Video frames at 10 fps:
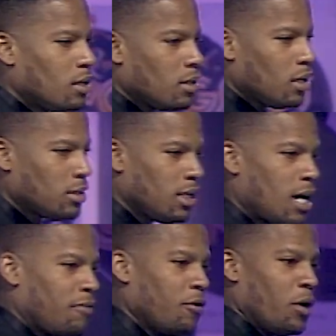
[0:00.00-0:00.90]
That's a lot of
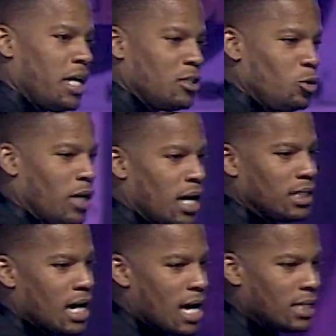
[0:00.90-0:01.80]
foreheads you got.
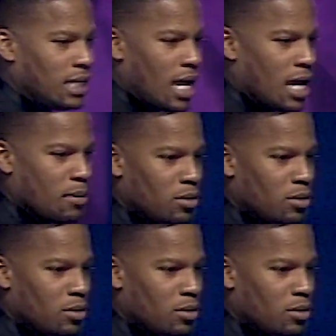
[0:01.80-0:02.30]
God damn it.